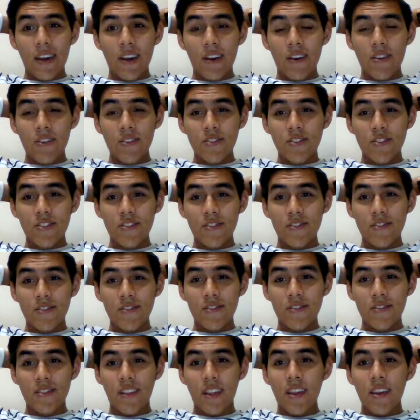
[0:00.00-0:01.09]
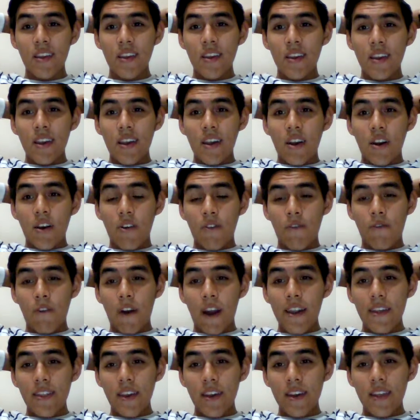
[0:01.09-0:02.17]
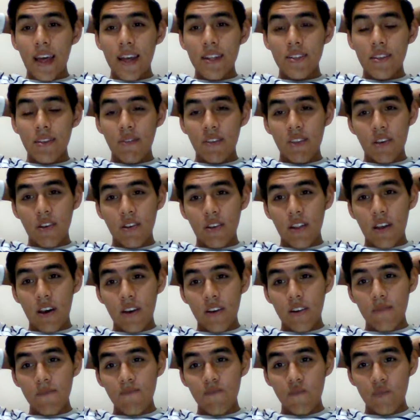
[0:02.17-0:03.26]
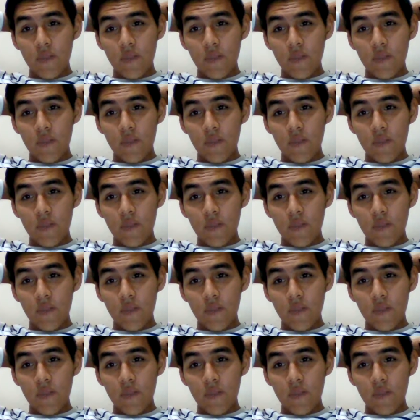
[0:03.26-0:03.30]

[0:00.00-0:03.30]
on Friday at 7 o'clock.